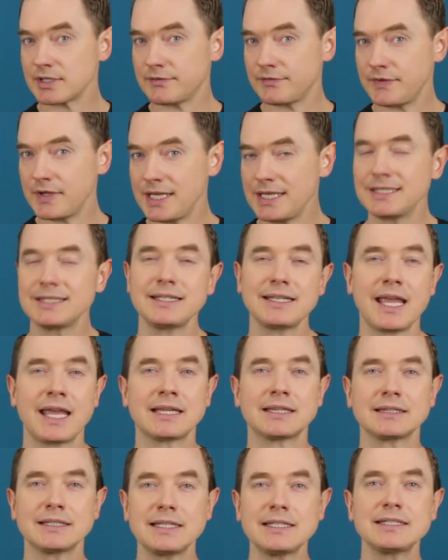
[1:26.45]
feet, at
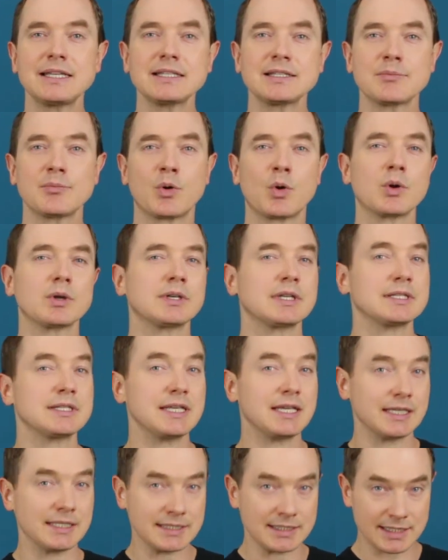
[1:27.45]
least as important as the
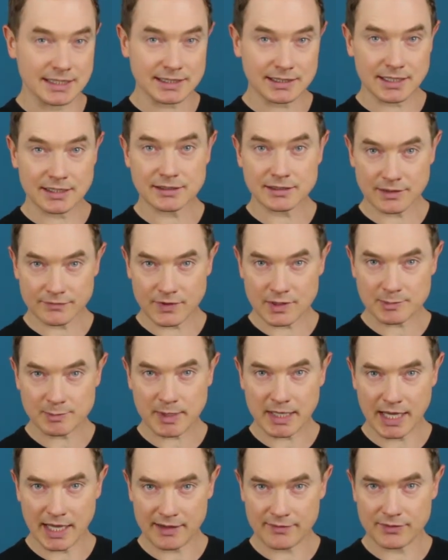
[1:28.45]
existence of this
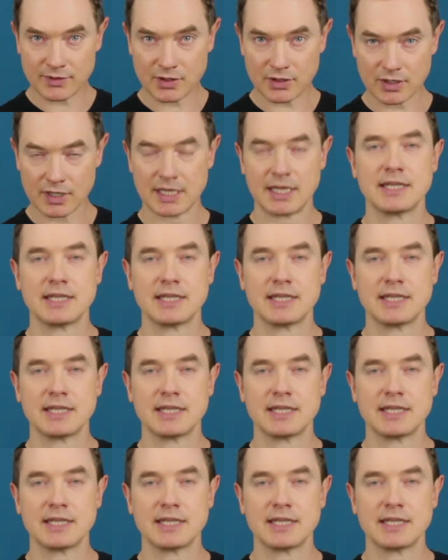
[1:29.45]
behavior